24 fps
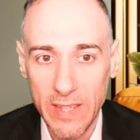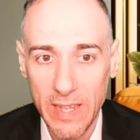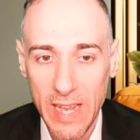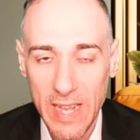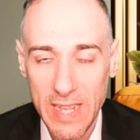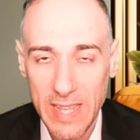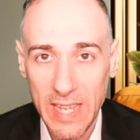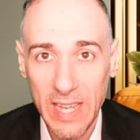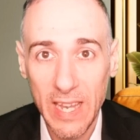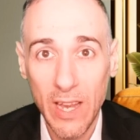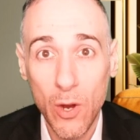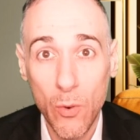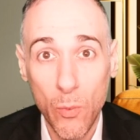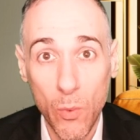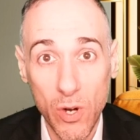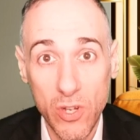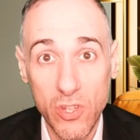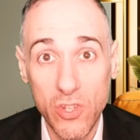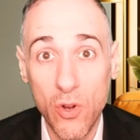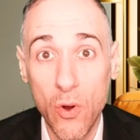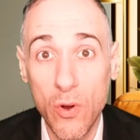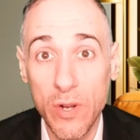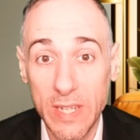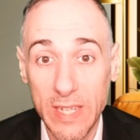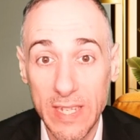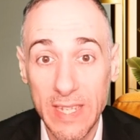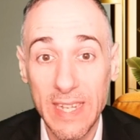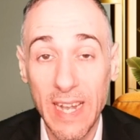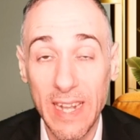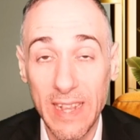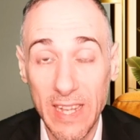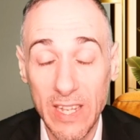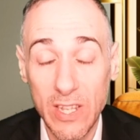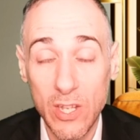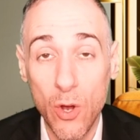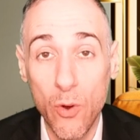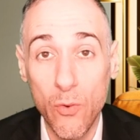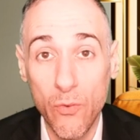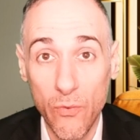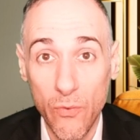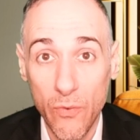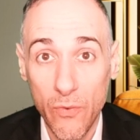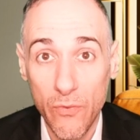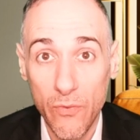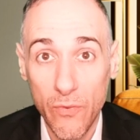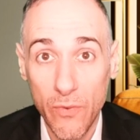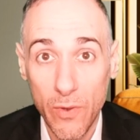it's here where it's going to set the tone